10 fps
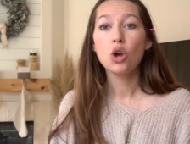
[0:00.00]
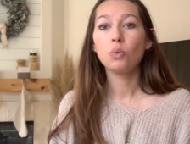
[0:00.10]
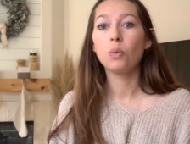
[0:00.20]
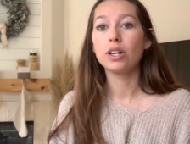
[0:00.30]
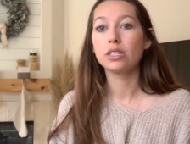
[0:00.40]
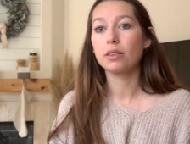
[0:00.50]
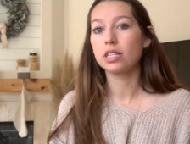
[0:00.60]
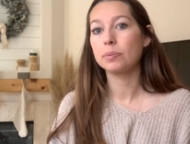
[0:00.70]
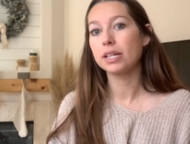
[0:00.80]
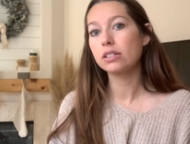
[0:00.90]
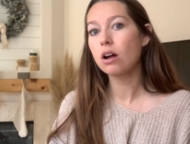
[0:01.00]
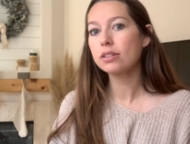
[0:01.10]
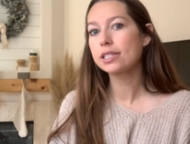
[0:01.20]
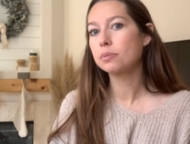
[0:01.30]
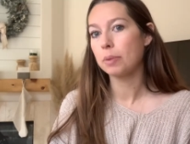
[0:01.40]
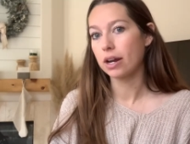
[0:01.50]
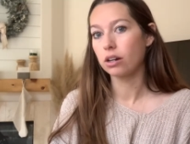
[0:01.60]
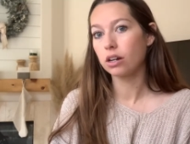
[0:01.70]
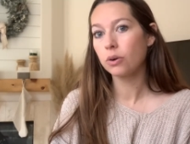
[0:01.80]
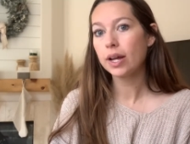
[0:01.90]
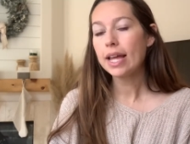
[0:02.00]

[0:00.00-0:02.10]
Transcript: was this place called Sparrow.